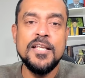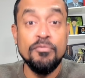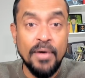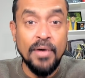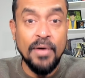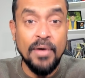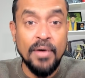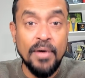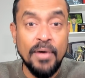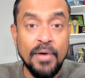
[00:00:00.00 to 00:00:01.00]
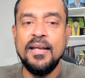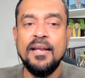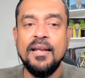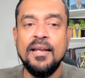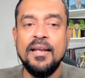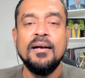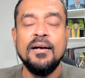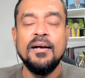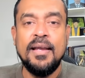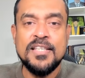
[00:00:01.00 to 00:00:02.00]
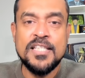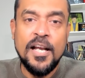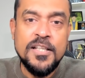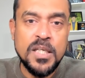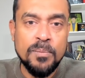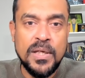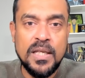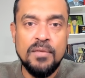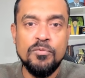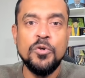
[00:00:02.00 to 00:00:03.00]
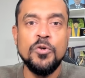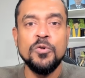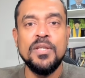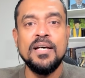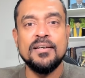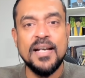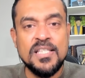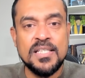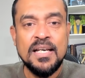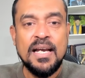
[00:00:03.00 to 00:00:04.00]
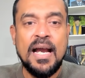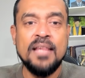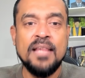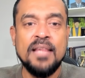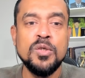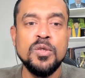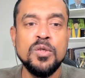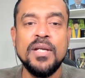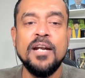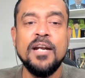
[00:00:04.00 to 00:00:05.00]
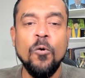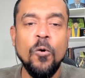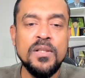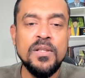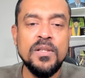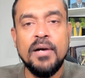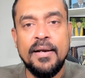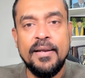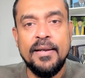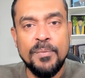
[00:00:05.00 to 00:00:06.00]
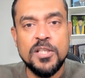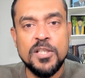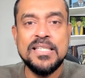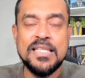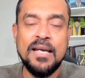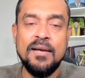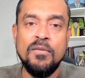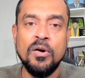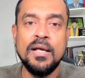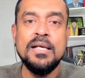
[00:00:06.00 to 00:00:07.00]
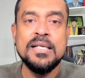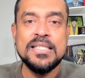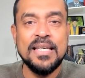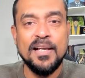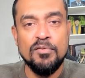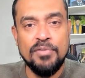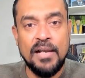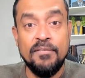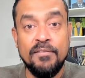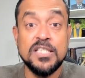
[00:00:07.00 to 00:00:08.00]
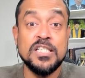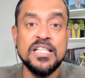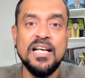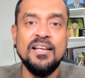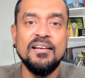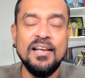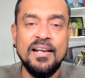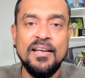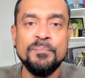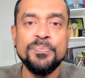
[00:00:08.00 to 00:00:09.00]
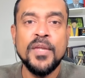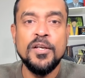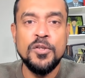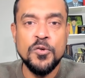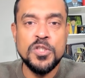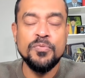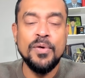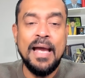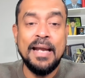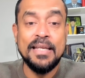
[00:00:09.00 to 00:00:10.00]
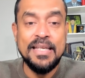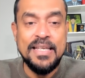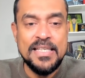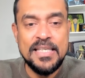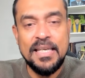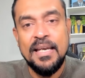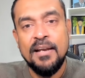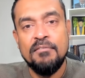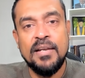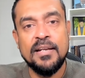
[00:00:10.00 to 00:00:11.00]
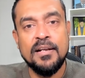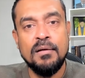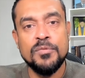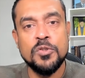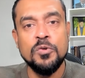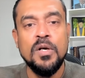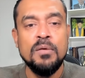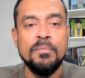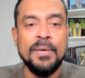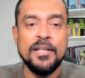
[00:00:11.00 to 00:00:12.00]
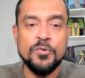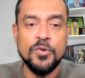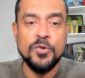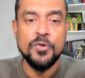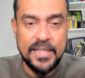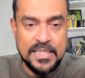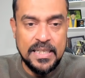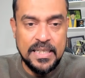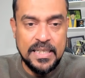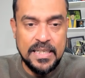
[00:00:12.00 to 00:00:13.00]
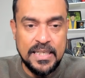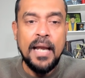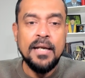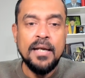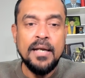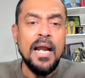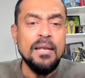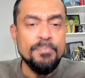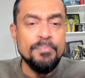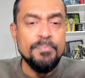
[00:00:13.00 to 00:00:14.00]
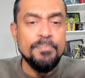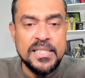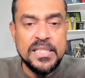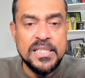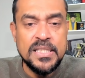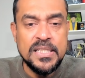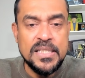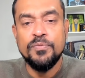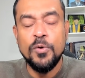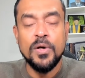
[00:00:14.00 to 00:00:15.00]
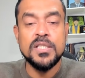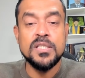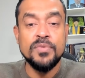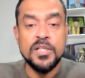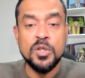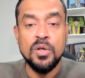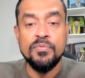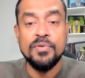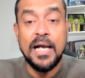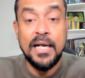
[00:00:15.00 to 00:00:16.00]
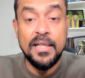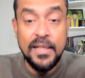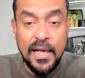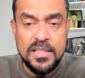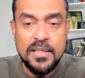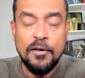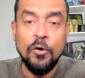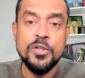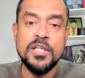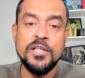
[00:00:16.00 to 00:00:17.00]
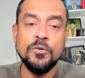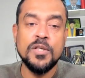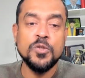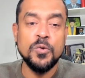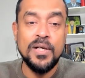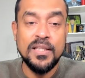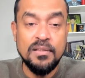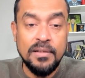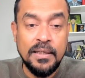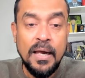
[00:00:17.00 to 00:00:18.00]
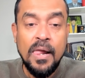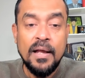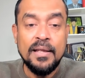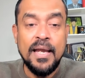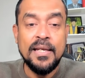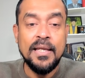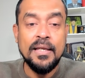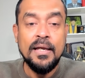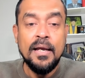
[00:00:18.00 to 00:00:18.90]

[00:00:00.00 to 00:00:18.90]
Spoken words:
file. Then Shell GPT would do the rest, and then you would get all the required information saved on a single file, which is really useful and easy when it comes to penetration testing. And Kali Purple is defensive focused version of Kali Linux, launched in 2023, gaining